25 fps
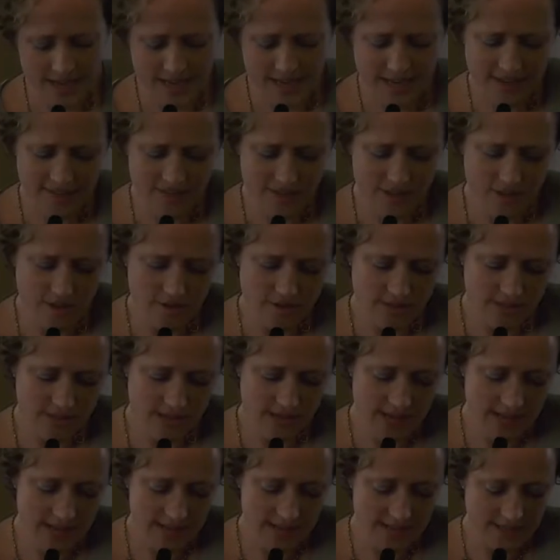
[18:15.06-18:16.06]
And even though
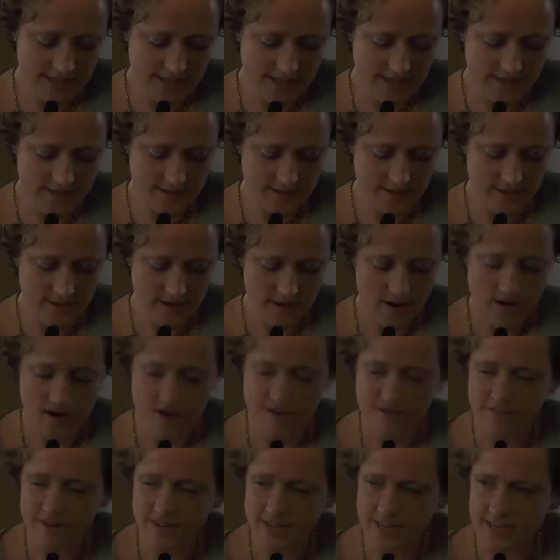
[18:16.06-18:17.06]
scientists
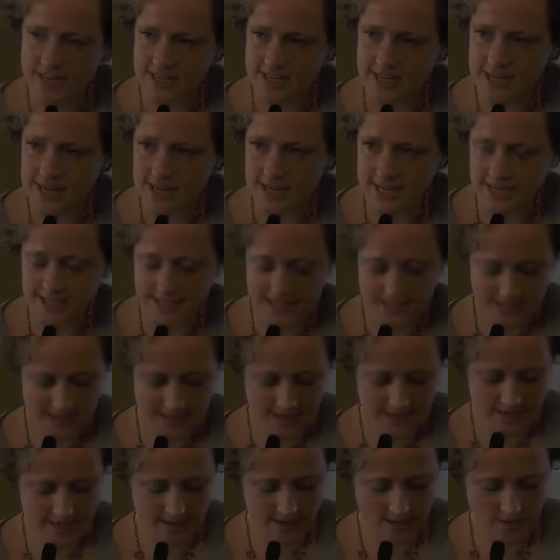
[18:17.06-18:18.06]
are finding
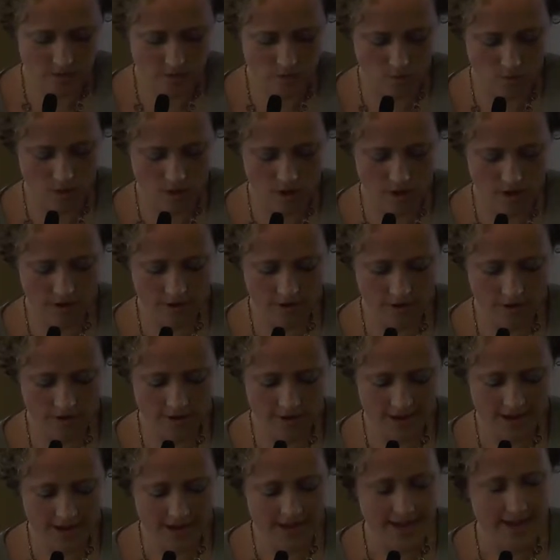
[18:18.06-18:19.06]
nicotine in the water